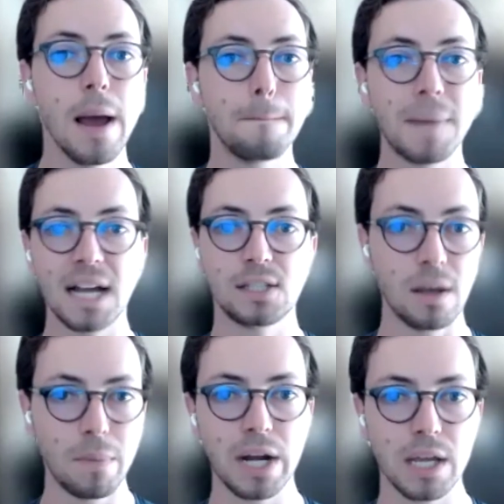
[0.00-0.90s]
By
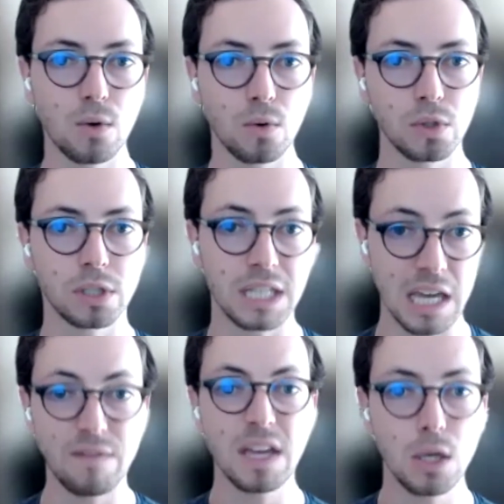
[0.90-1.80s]
somebody who's
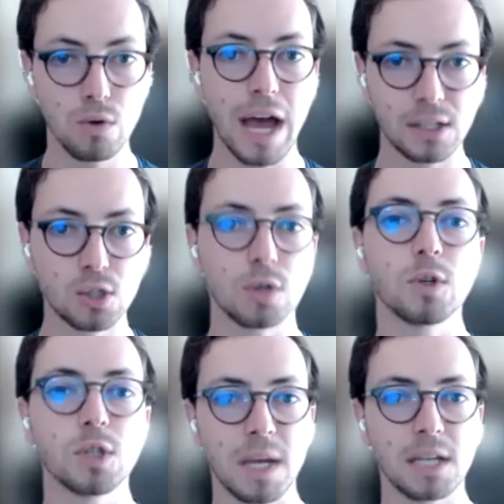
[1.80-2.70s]
giving you that server
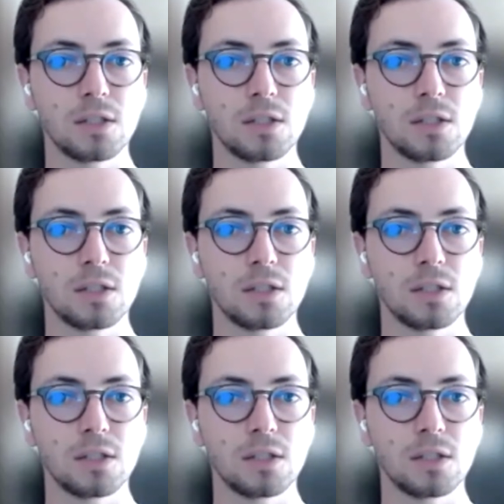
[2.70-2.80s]
space